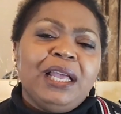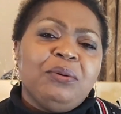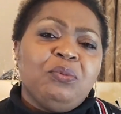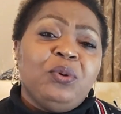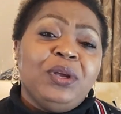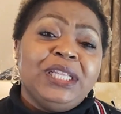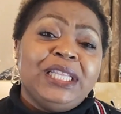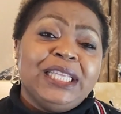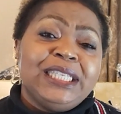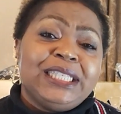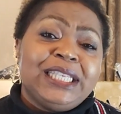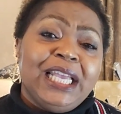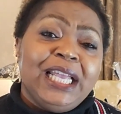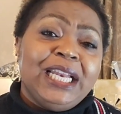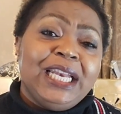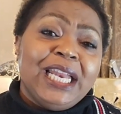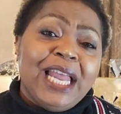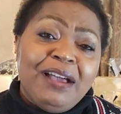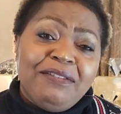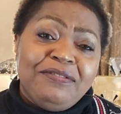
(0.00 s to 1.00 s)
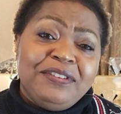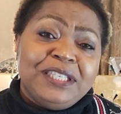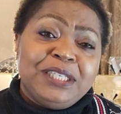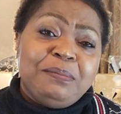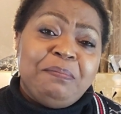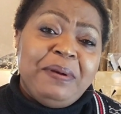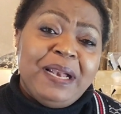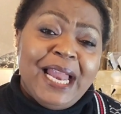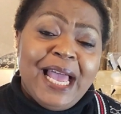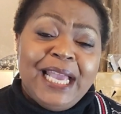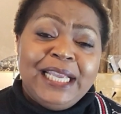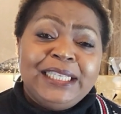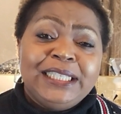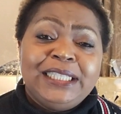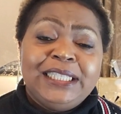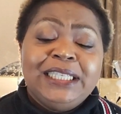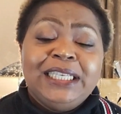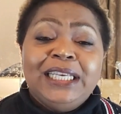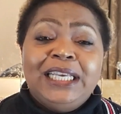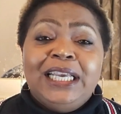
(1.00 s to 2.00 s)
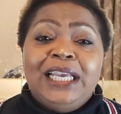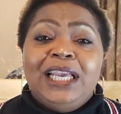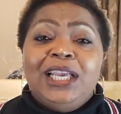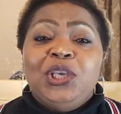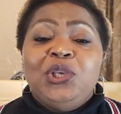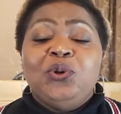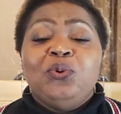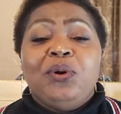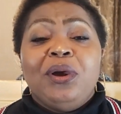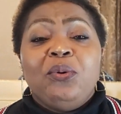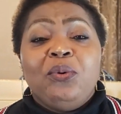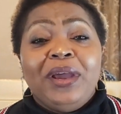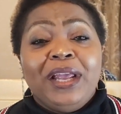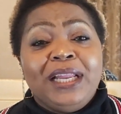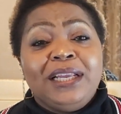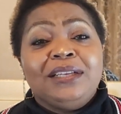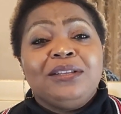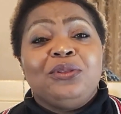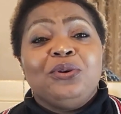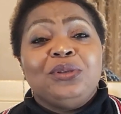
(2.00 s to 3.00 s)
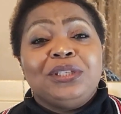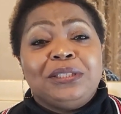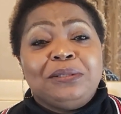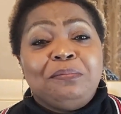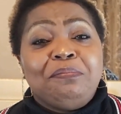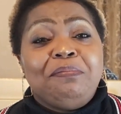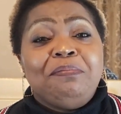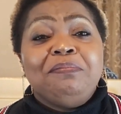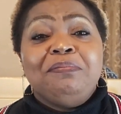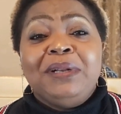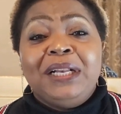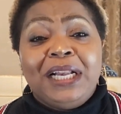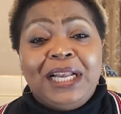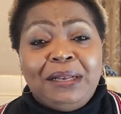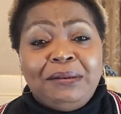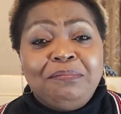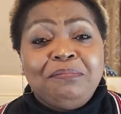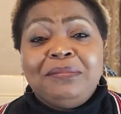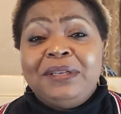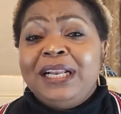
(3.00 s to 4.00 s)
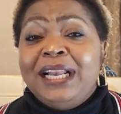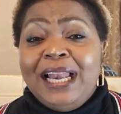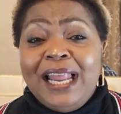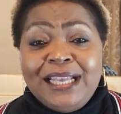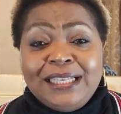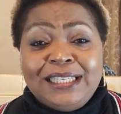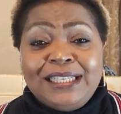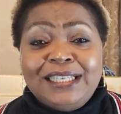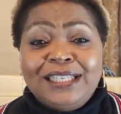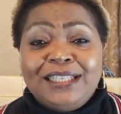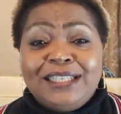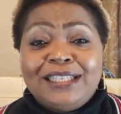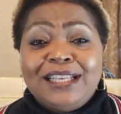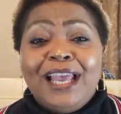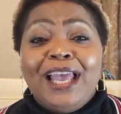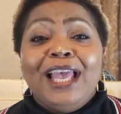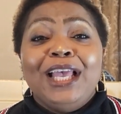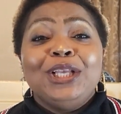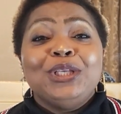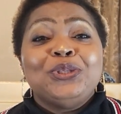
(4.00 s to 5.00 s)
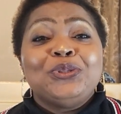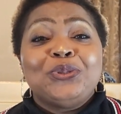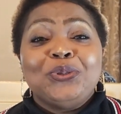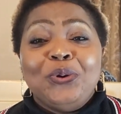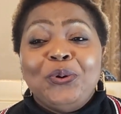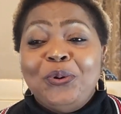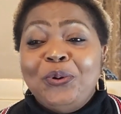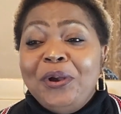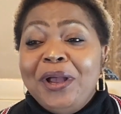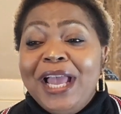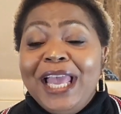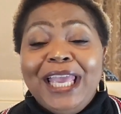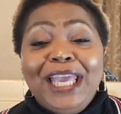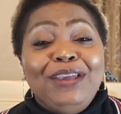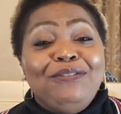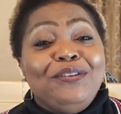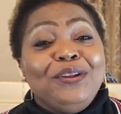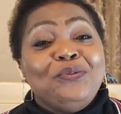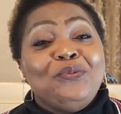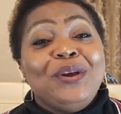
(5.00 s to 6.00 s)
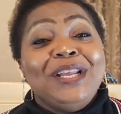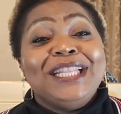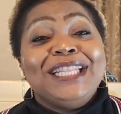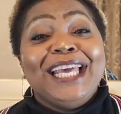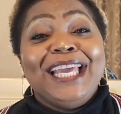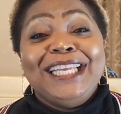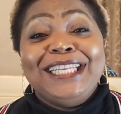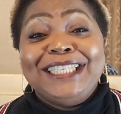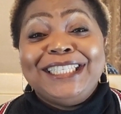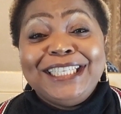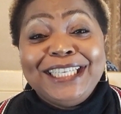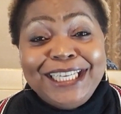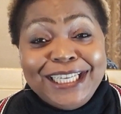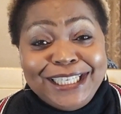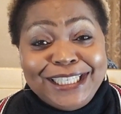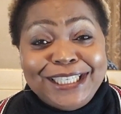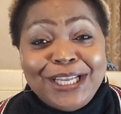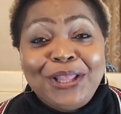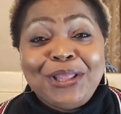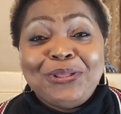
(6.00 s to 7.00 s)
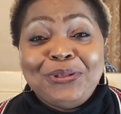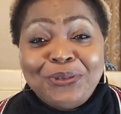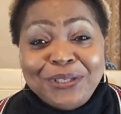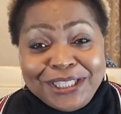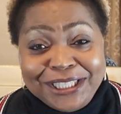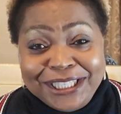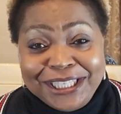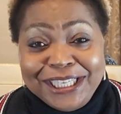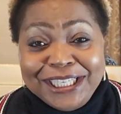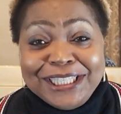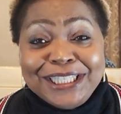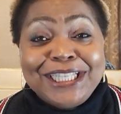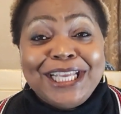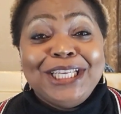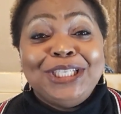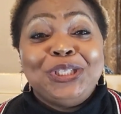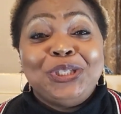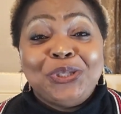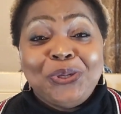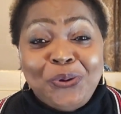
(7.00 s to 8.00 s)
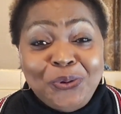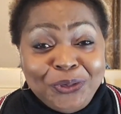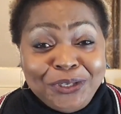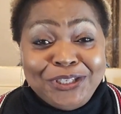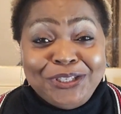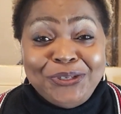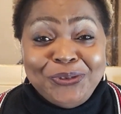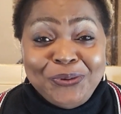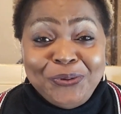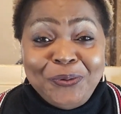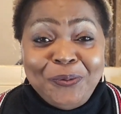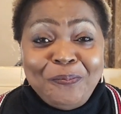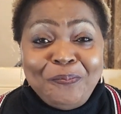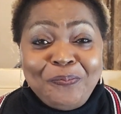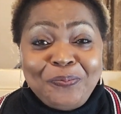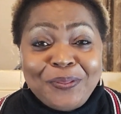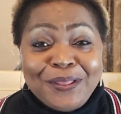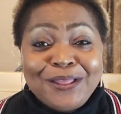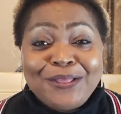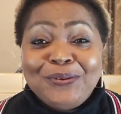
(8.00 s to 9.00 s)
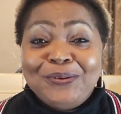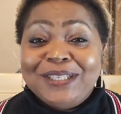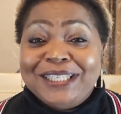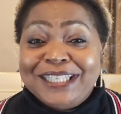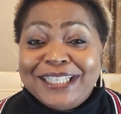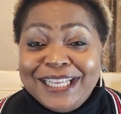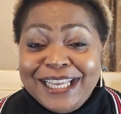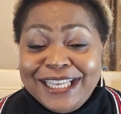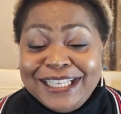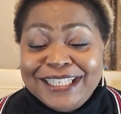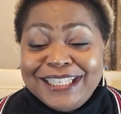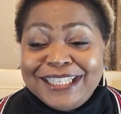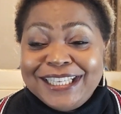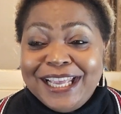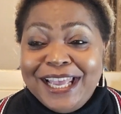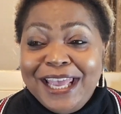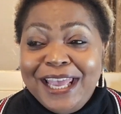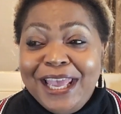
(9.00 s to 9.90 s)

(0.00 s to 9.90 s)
when they say love is blind, you were wearing those glasses. So even when they did those things, they showed you those things.